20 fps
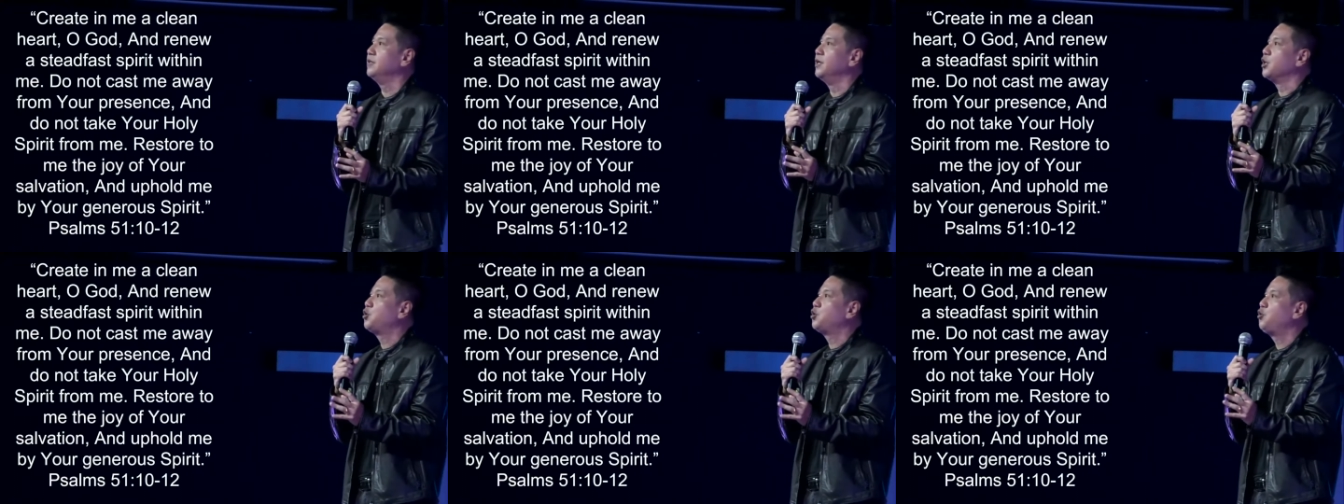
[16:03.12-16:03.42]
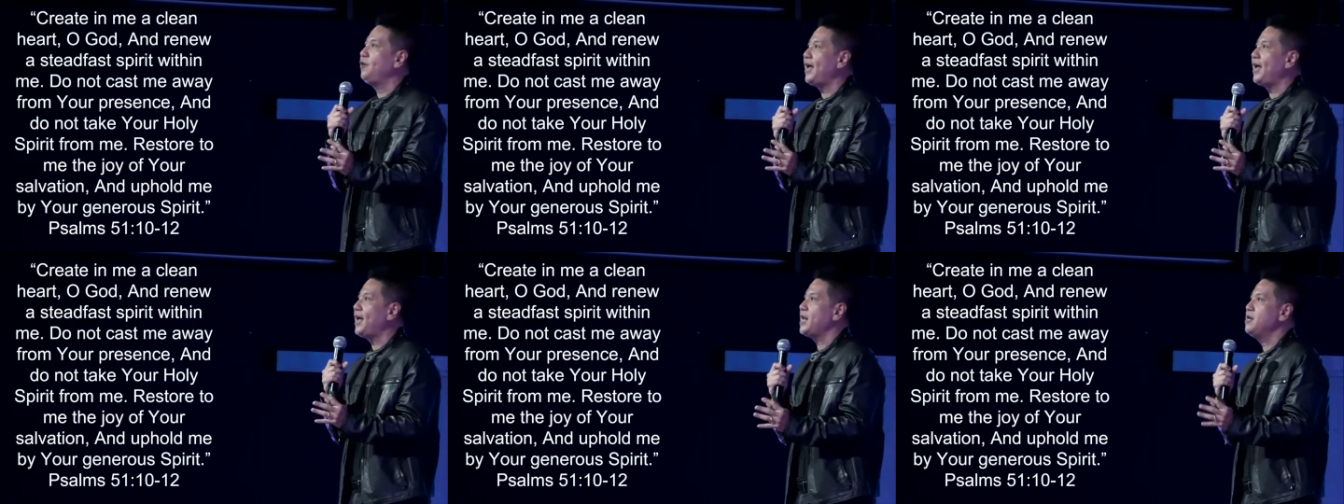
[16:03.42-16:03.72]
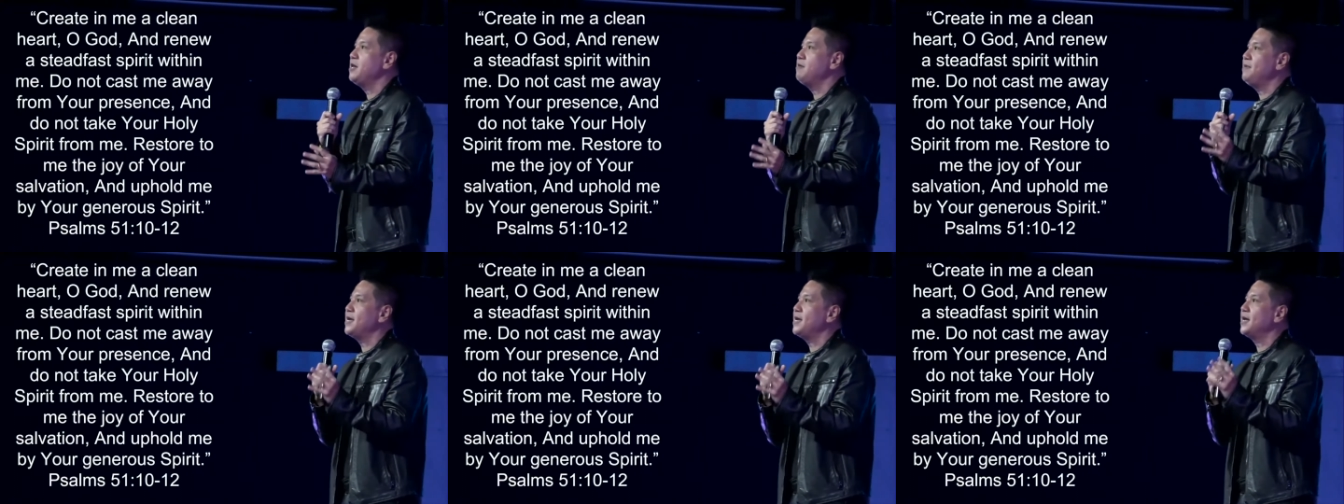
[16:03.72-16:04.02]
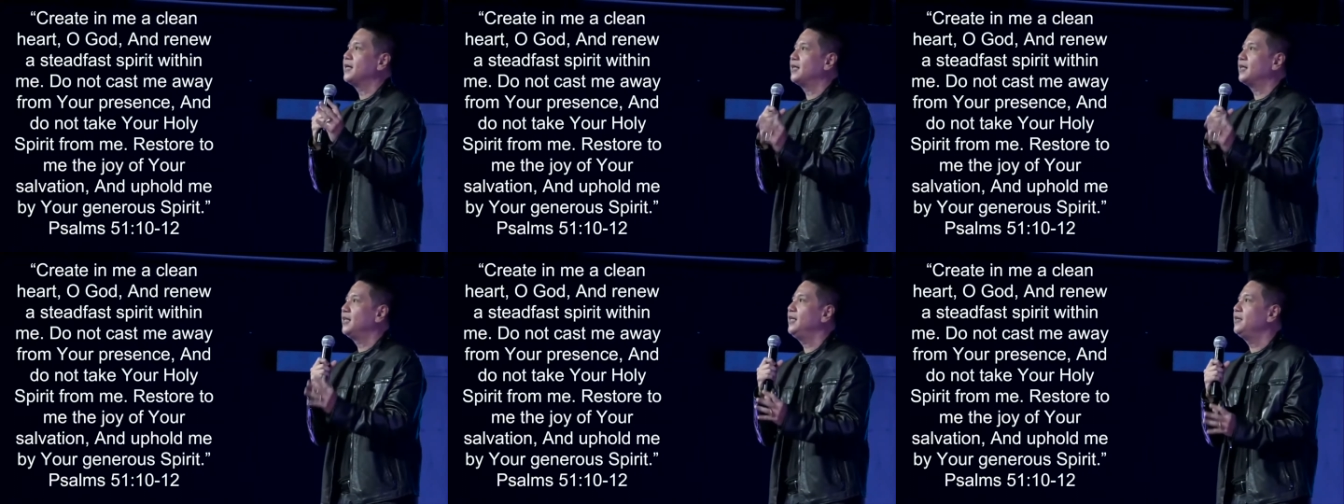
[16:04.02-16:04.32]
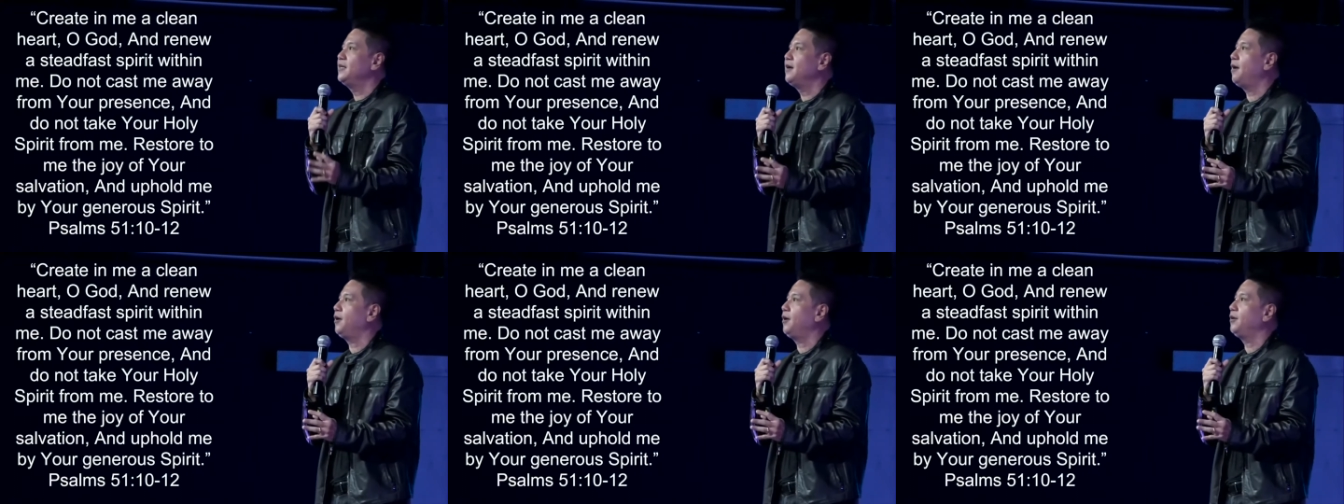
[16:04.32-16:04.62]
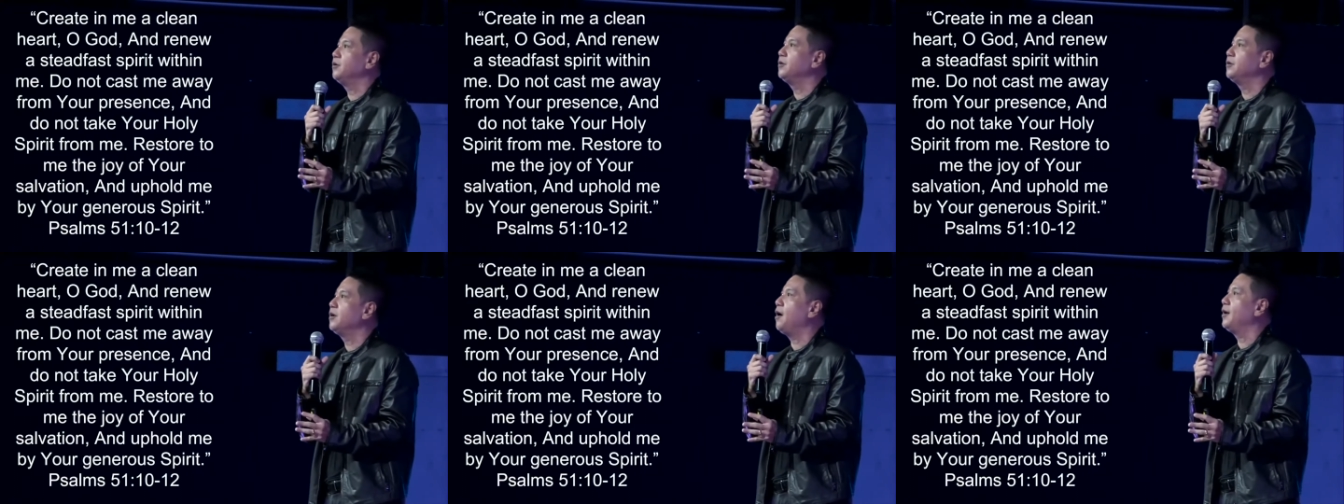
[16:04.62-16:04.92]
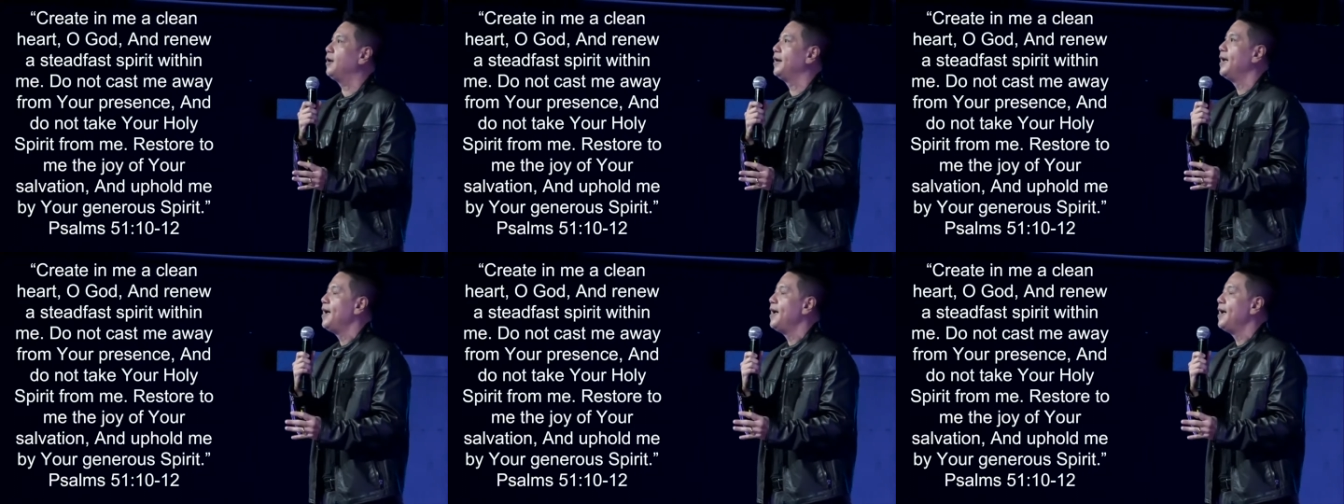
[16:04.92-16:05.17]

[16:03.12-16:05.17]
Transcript: Create in me a clean heart, O God,